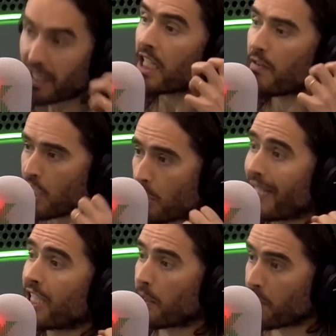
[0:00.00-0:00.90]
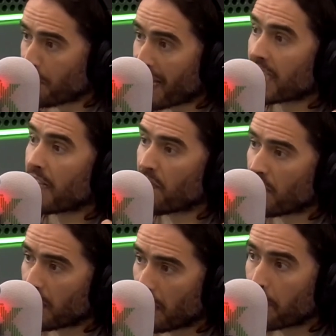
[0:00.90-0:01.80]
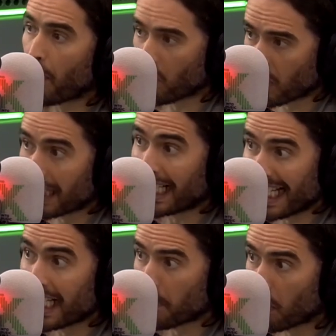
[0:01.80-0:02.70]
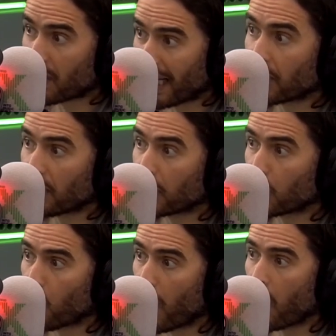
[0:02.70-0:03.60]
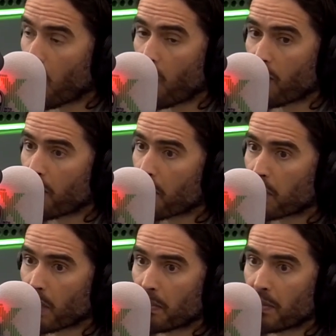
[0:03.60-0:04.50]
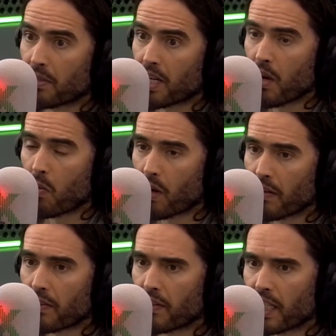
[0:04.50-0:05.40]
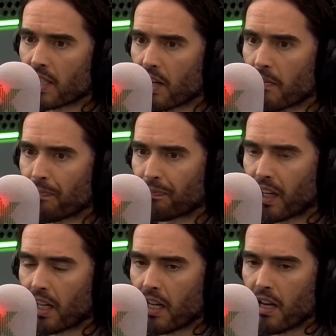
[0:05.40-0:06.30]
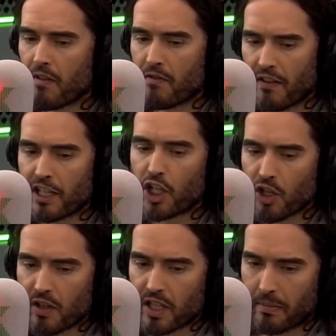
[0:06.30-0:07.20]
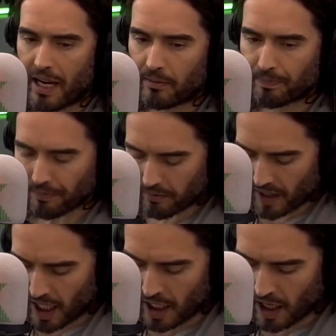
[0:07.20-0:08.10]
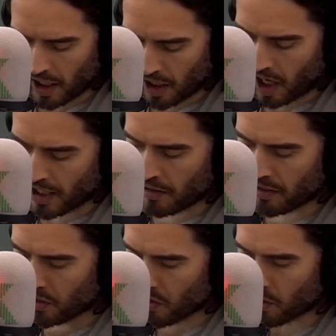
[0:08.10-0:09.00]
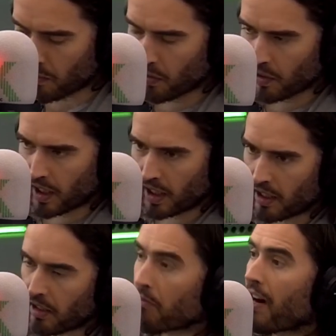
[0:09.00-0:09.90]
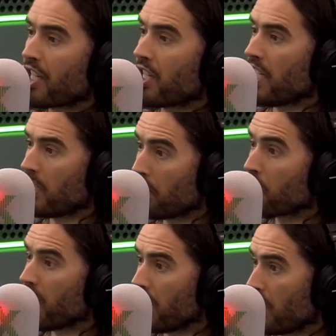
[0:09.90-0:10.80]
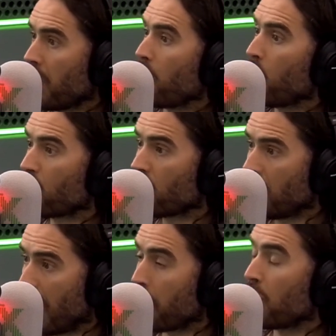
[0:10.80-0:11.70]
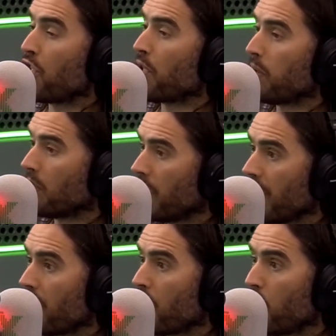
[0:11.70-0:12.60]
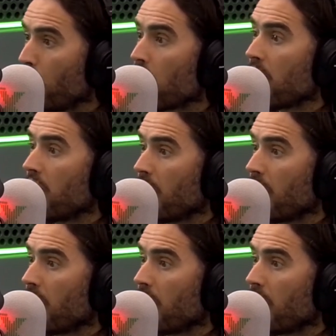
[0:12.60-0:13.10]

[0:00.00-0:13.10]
an individualistic perspective leads potentially to quite a lot of problems. One of the things that I'm very curious about, and like I know that you're, you know, like rationalism, reason, and what's demonstrable is hugely